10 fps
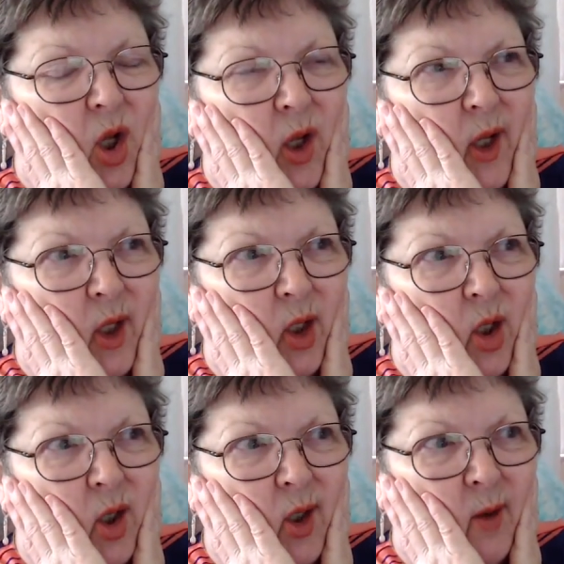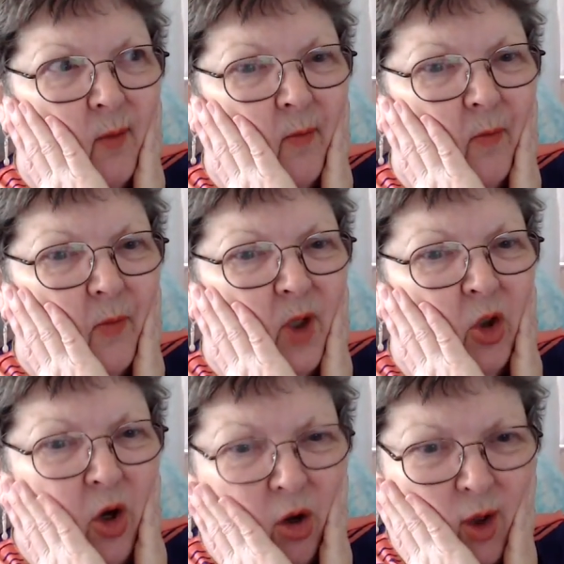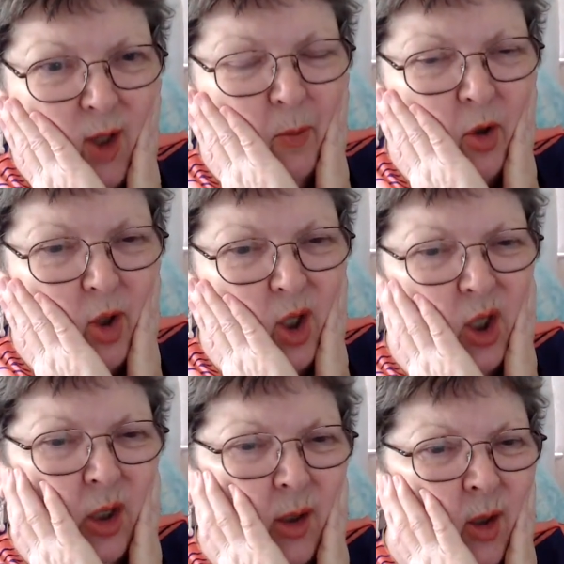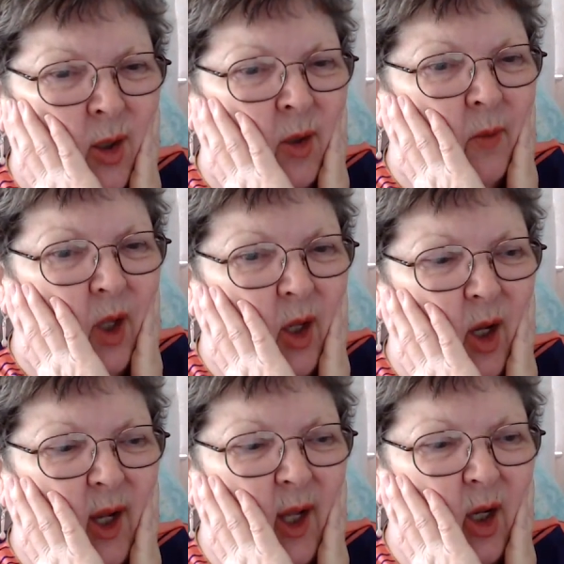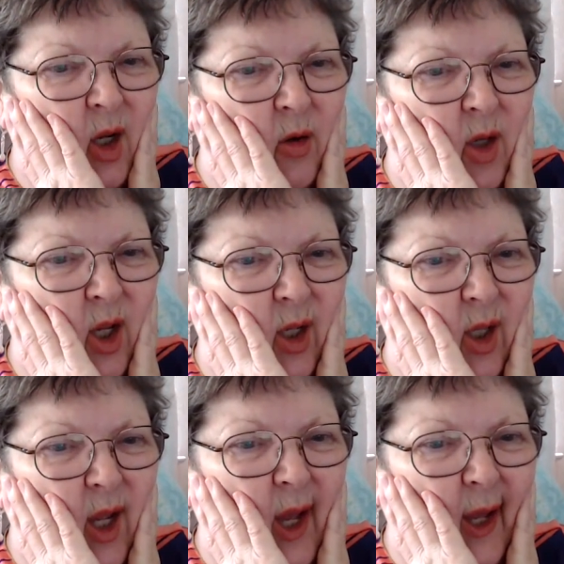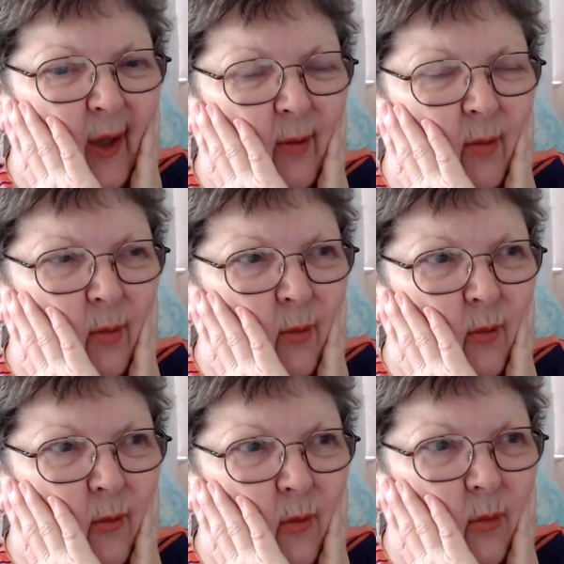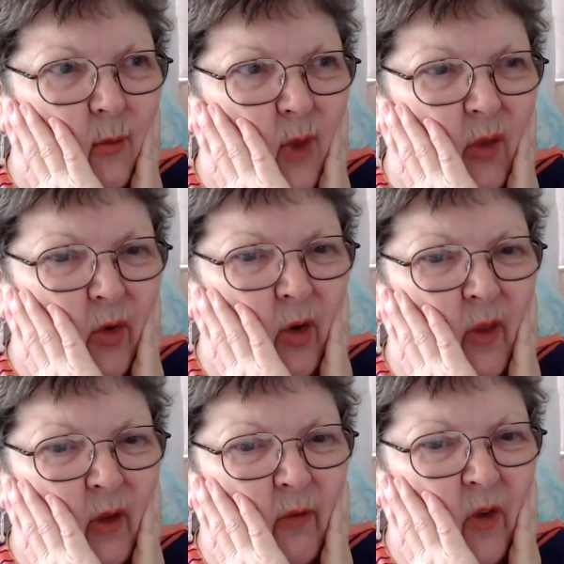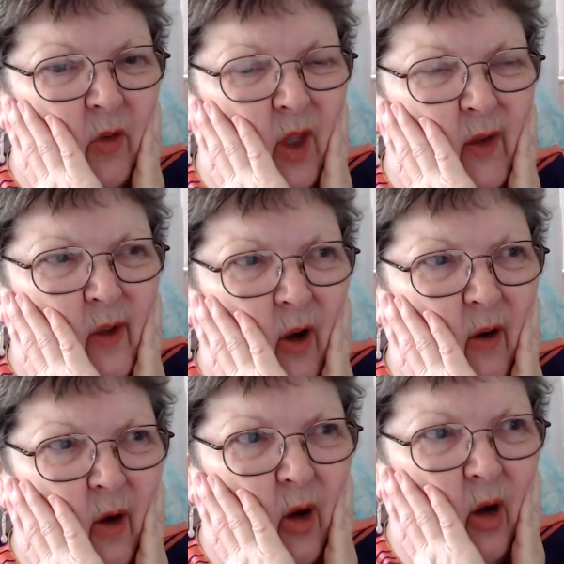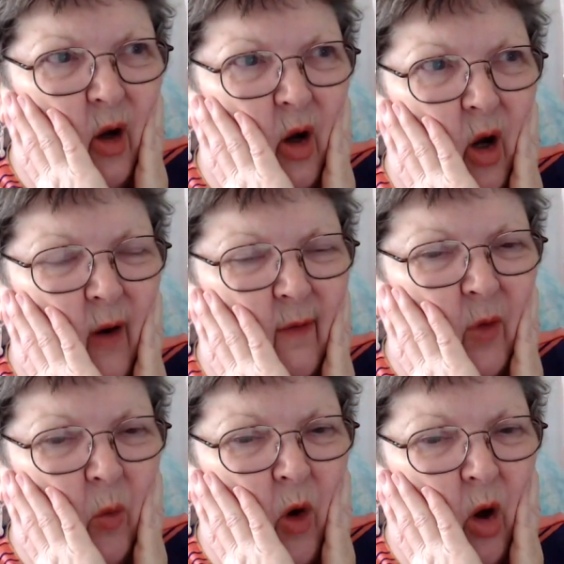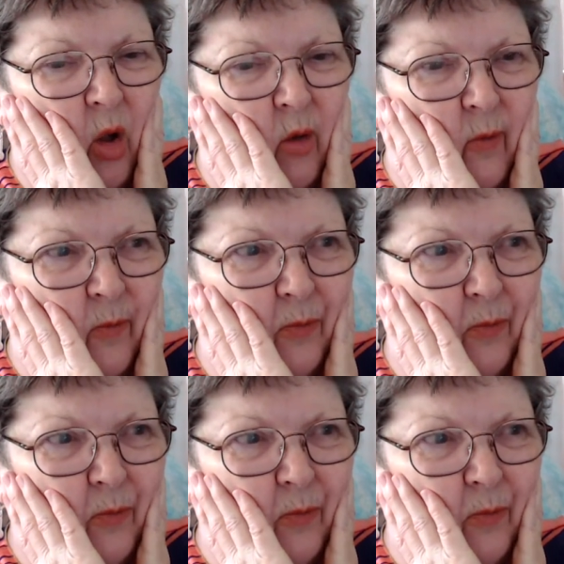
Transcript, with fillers: And um, y'all keep hooking, and I got to go kick the cat and throw a few things off, off the wall.